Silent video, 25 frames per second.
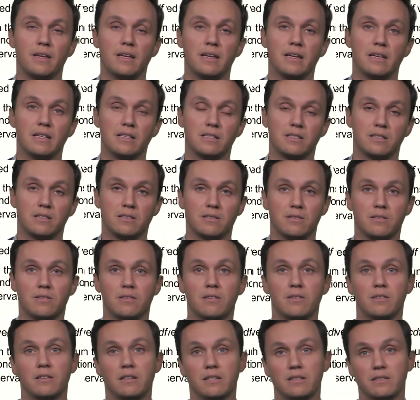is
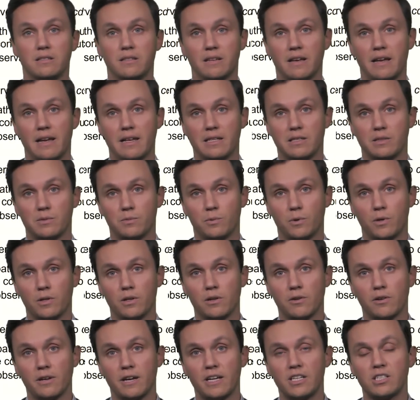this S1
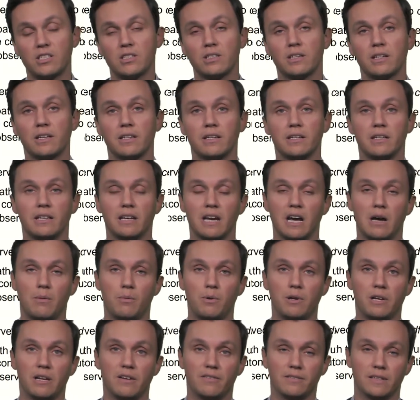location in the
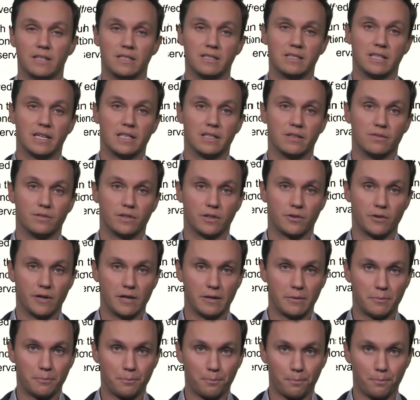upper left-hand side of the grid.